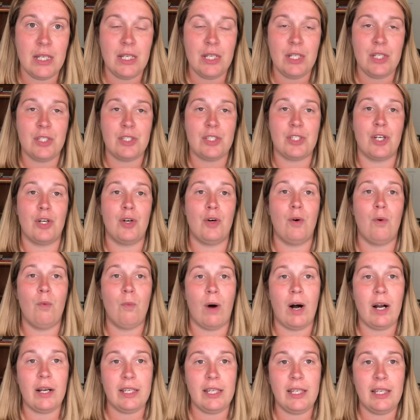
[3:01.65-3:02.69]
So
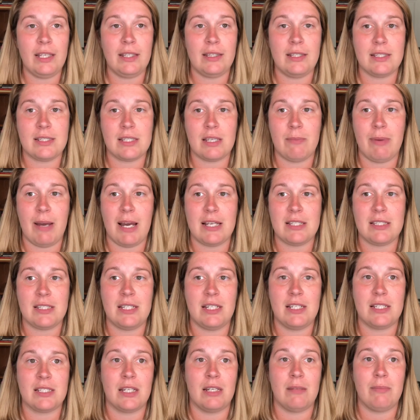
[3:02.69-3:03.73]
walking in this capacity
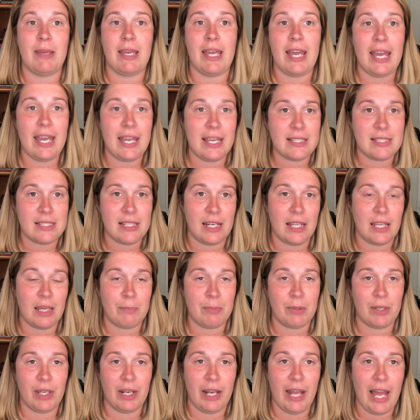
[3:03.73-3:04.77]
is going to be setting up
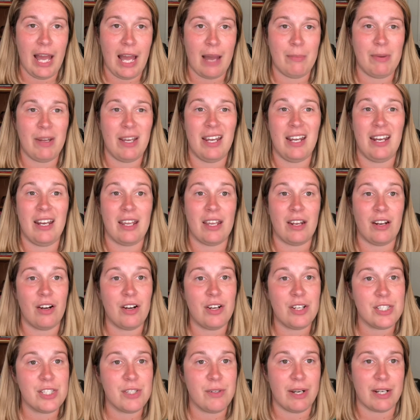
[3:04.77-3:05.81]
a good habit, and it can
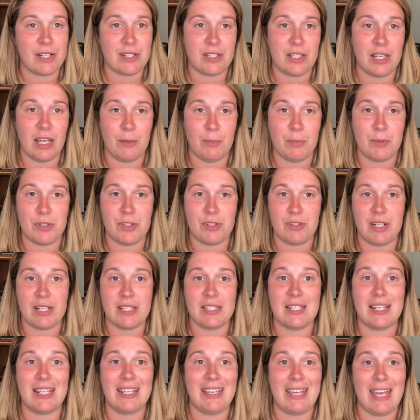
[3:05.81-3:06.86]
also actually help with
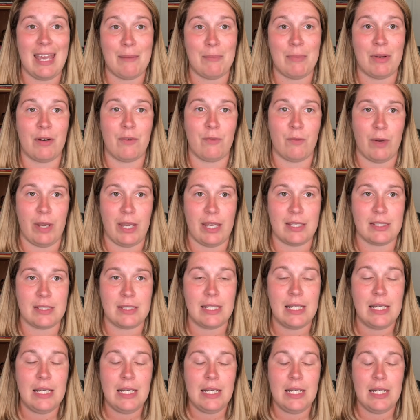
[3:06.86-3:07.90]
stress in a gambit of ways.
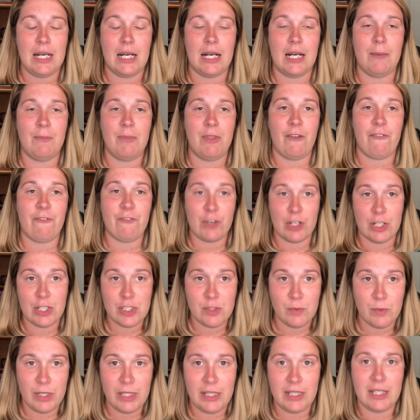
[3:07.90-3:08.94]
The
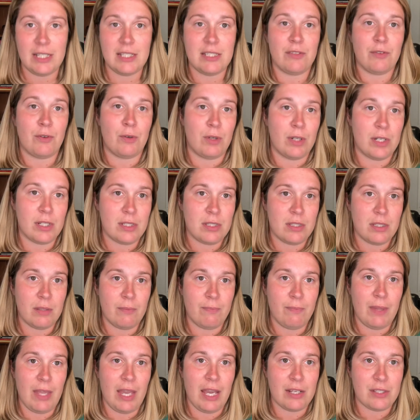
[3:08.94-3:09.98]
first one is, of course,
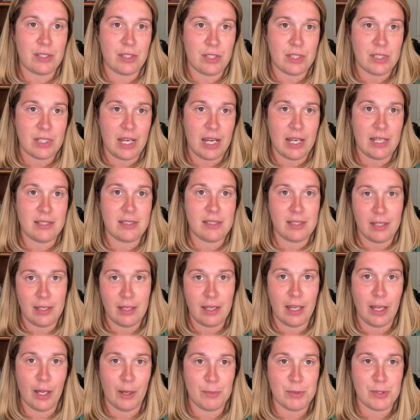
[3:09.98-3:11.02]
exercise
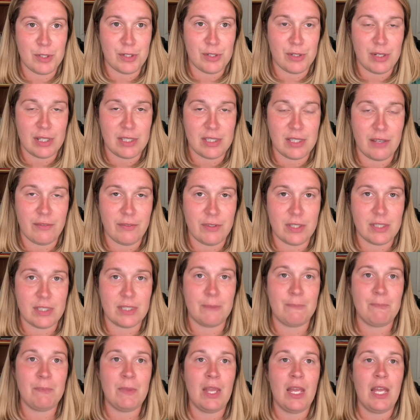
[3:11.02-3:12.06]
helps your stress levels.
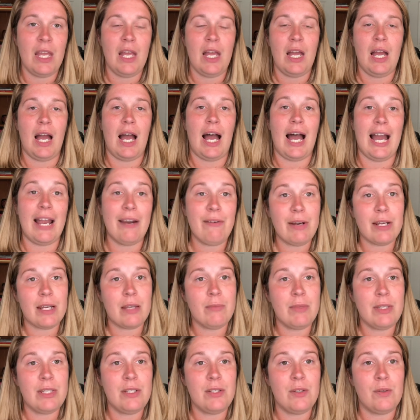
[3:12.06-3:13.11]
I
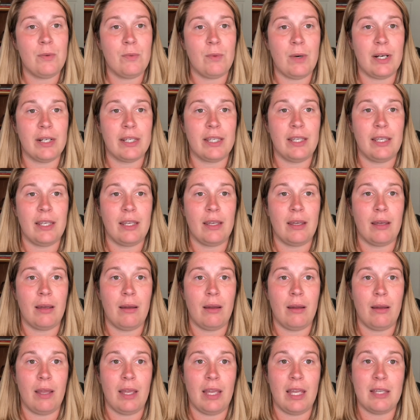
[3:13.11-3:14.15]
recommend walking
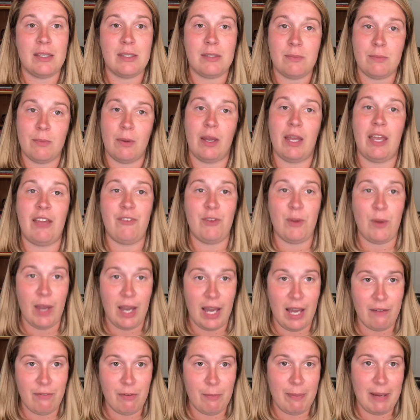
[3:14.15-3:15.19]
if you
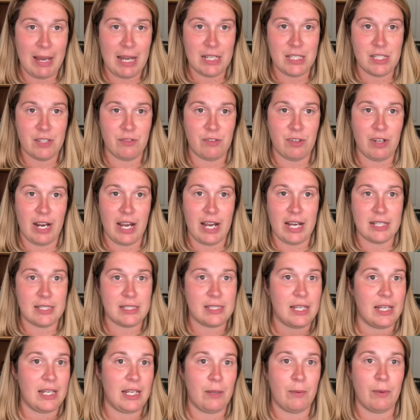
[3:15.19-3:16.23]
have a patch of grass
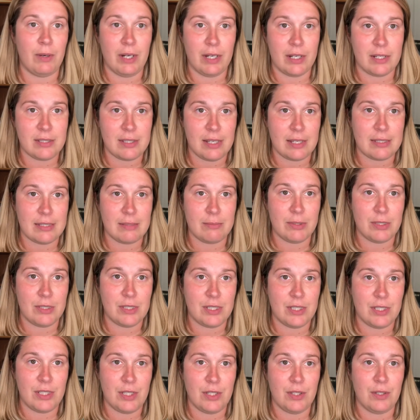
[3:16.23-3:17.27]
anywhere accessible
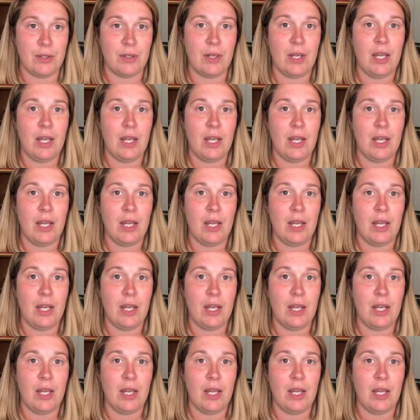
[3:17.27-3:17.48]
to you.